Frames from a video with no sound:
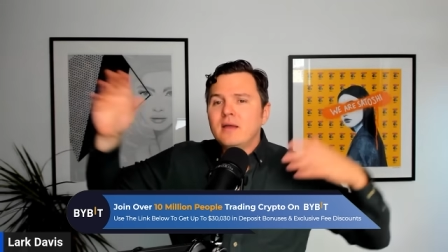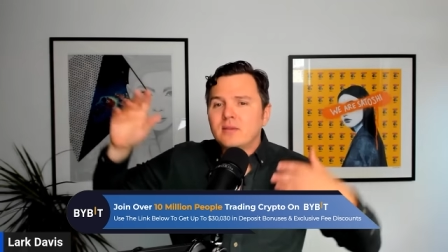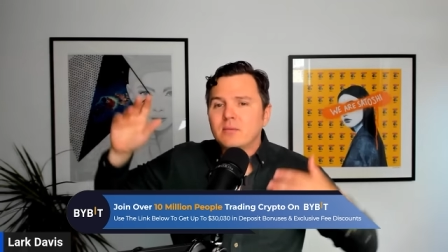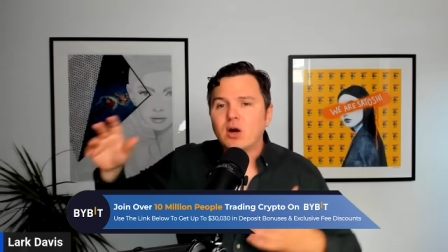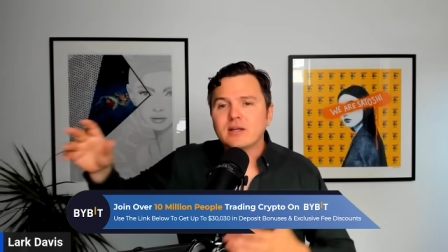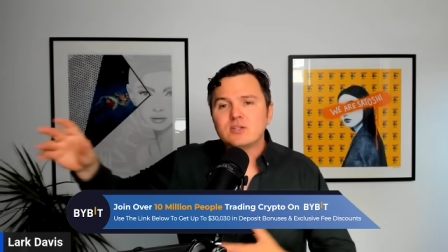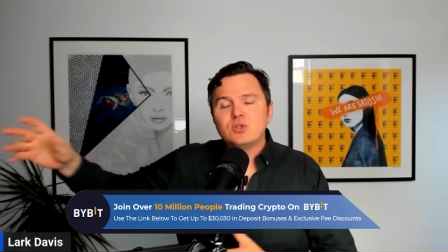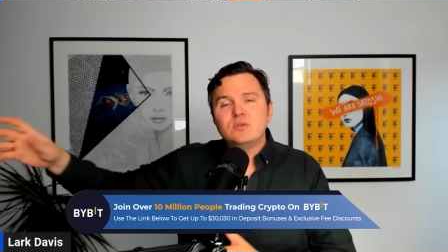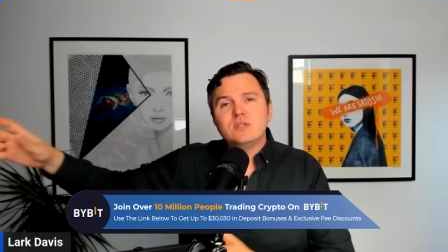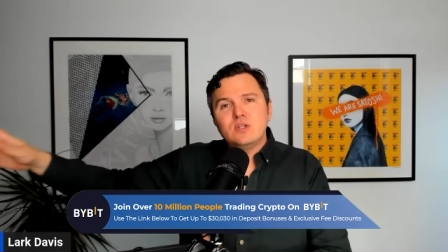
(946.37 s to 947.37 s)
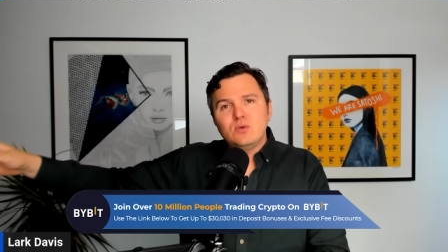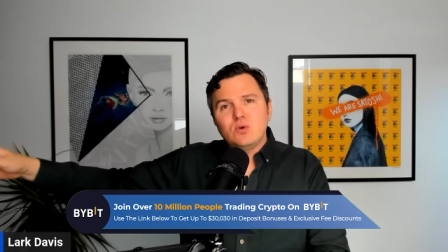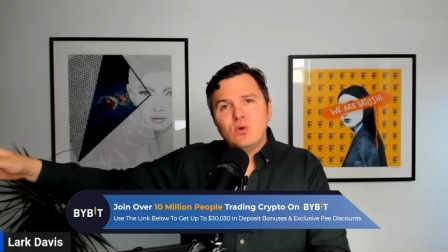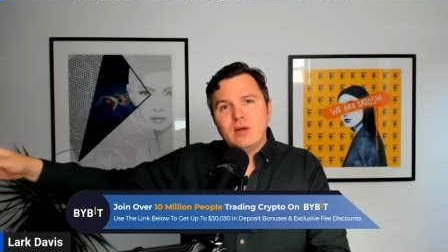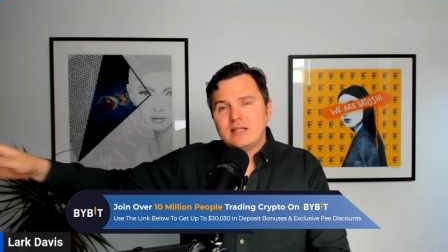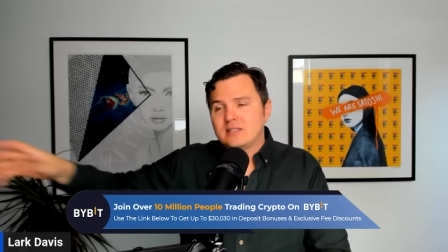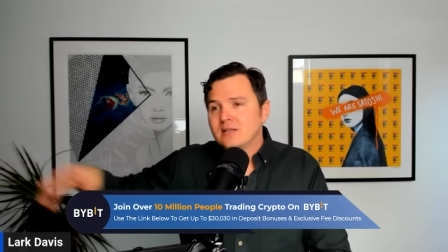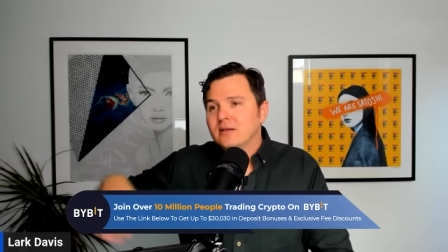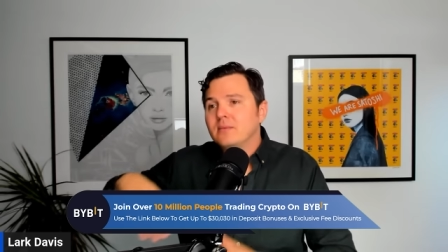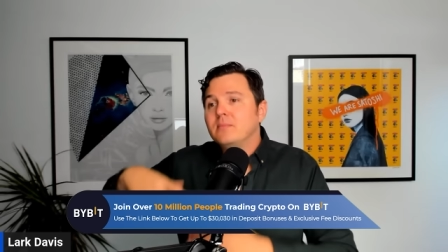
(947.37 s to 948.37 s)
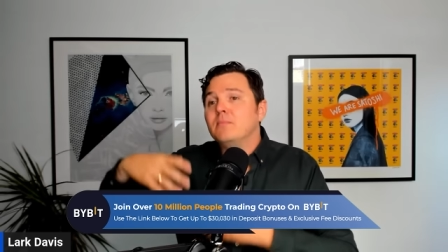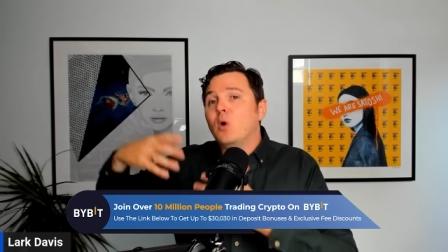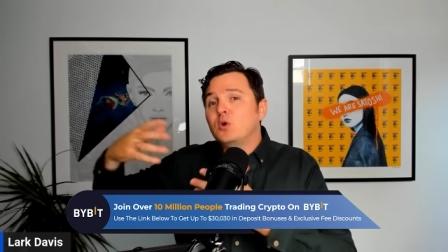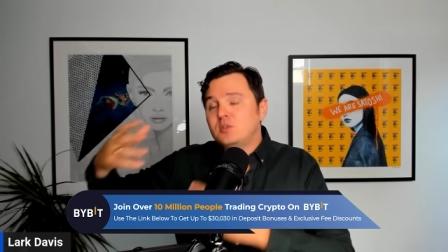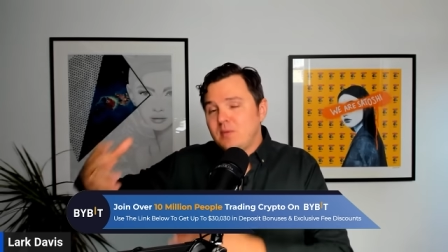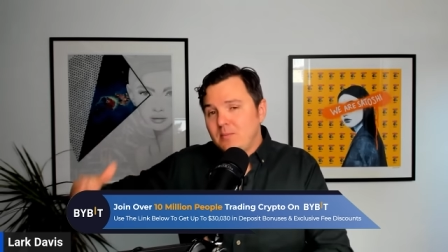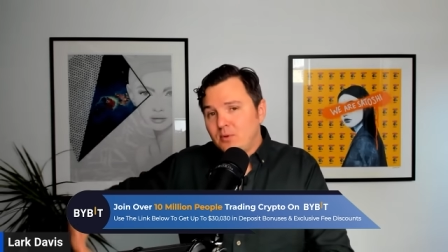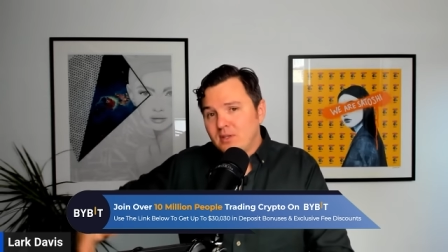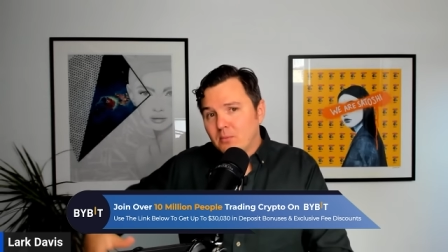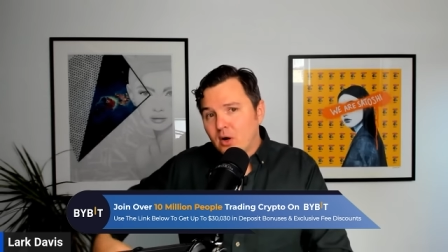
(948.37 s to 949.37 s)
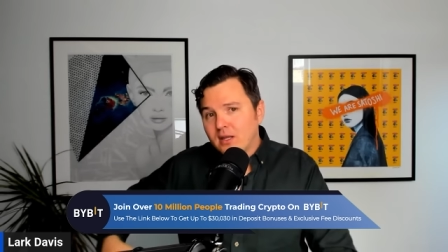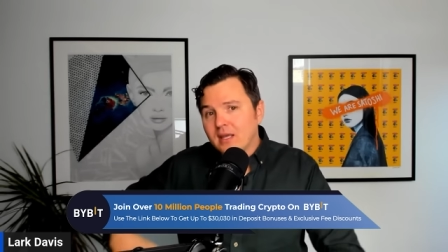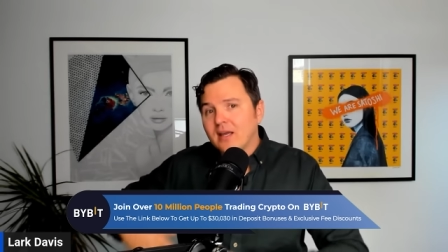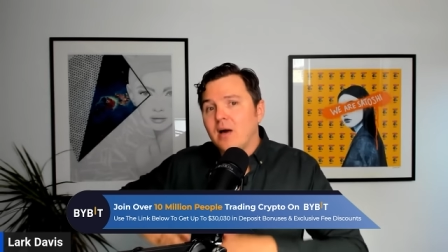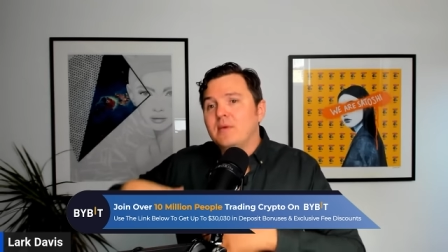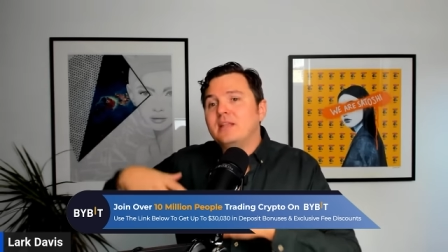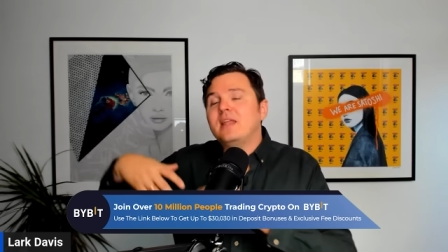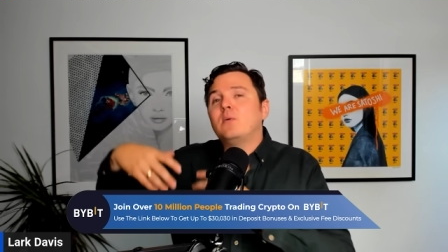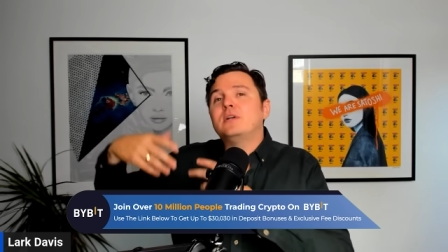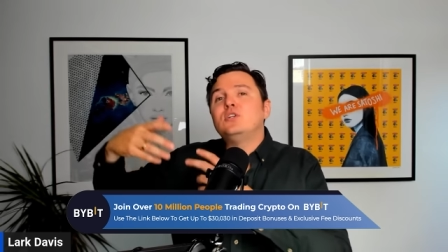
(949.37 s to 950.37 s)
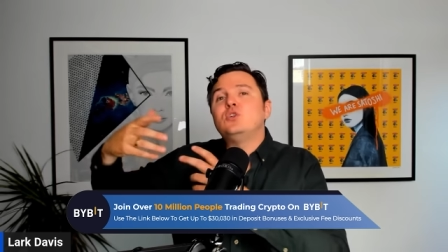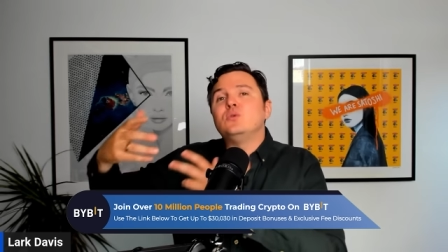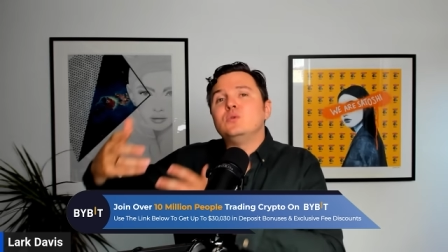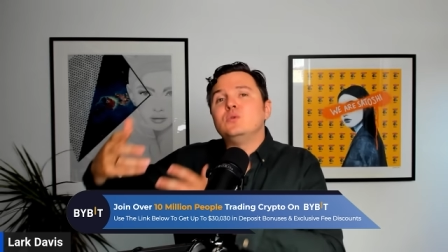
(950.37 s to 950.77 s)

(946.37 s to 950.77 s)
The market's choosing new coins. Most people in the market come in, they want to choose